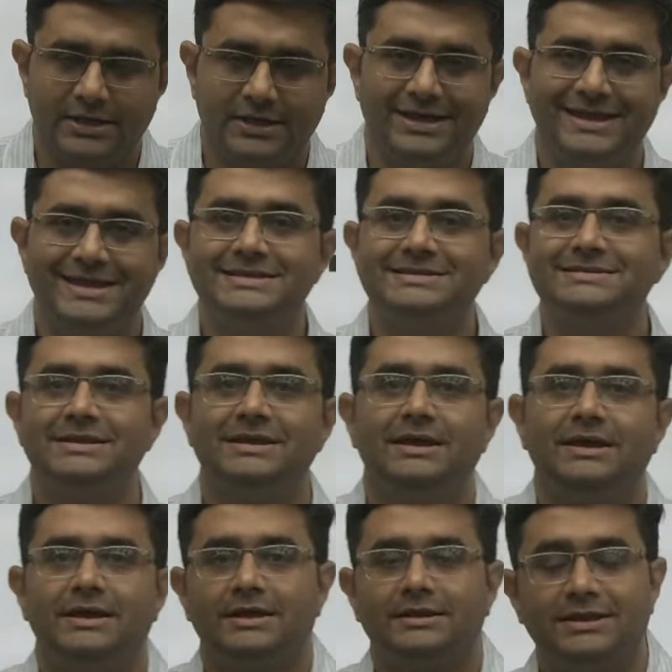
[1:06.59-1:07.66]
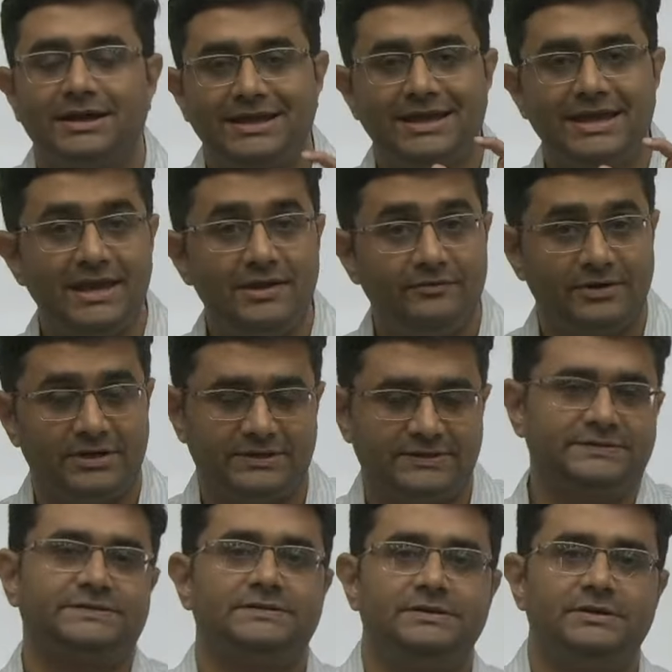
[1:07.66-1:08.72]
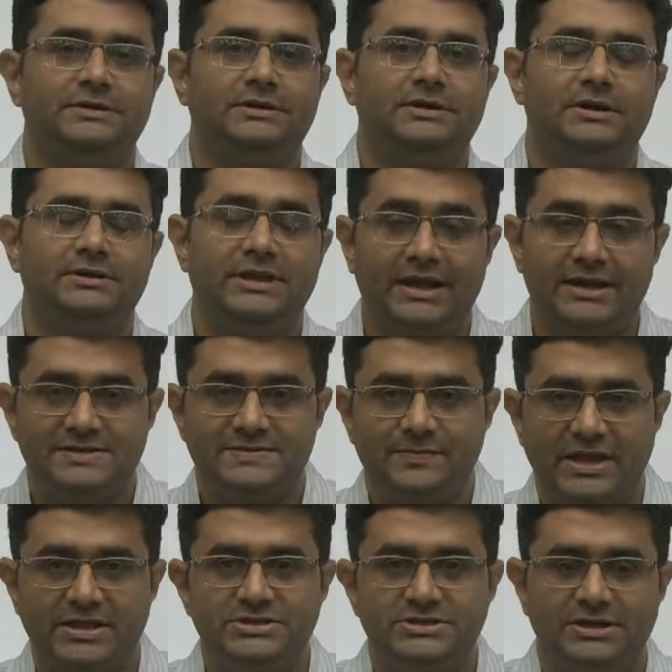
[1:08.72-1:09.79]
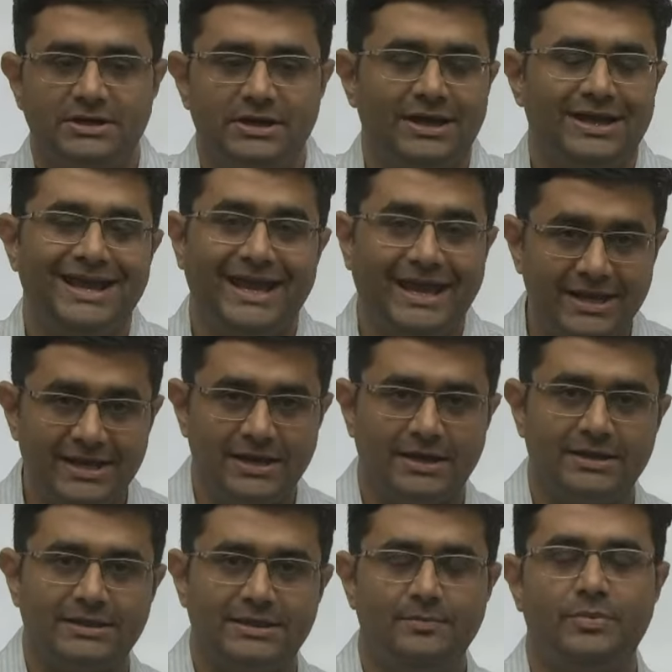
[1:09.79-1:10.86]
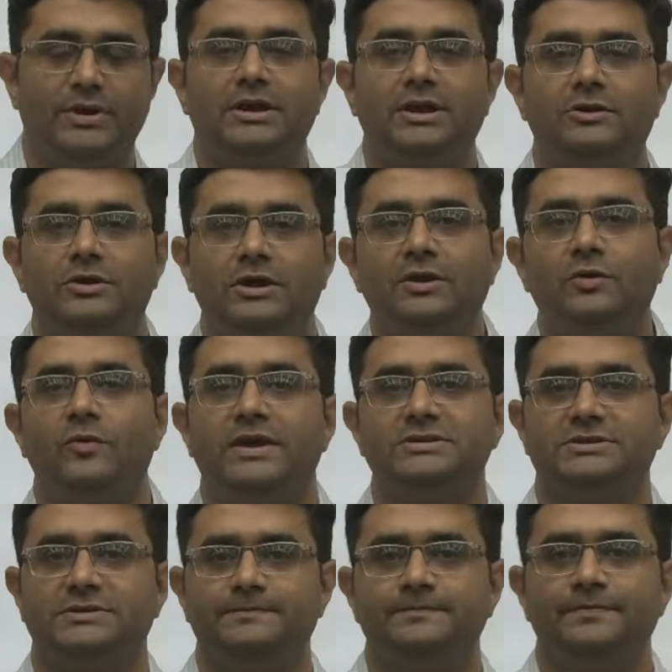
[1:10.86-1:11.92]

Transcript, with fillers: is the keywords that is mentioned in the particular question,